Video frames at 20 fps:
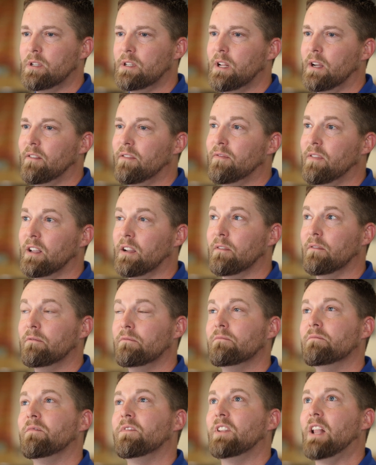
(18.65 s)
stuff that
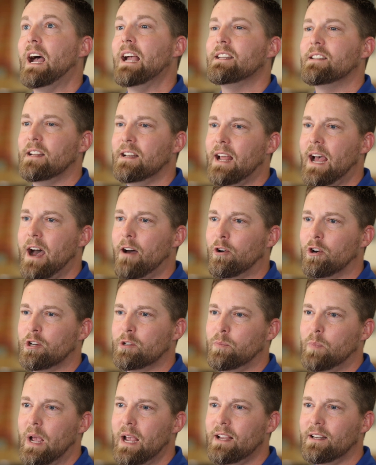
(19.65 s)
flies into outer
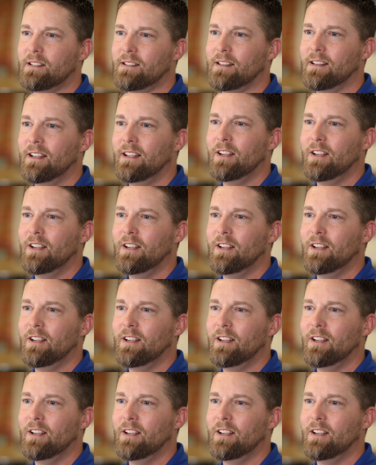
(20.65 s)
space.